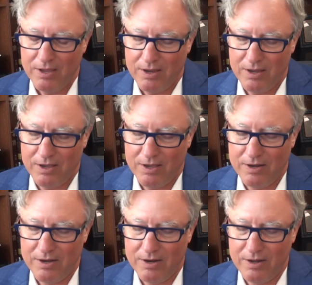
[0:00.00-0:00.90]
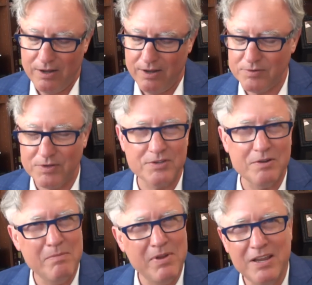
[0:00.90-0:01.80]
And it was
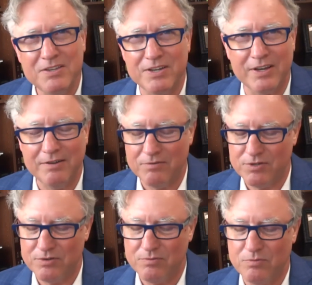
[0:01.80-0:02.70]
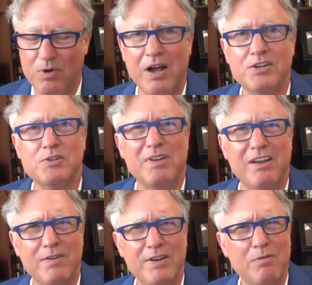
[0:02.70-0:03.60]
amazing to watch
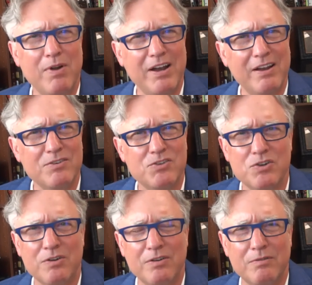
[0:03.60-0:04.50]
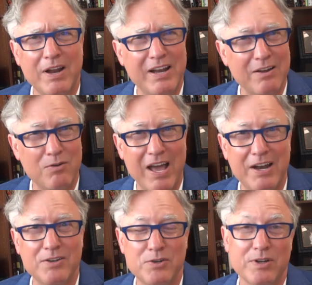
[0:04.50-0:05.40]
every day writing
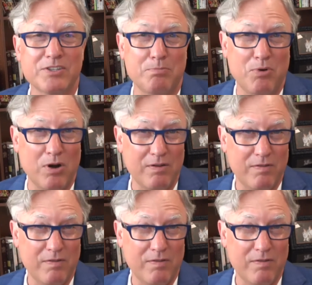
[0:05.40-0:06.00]
gratitude as a part of her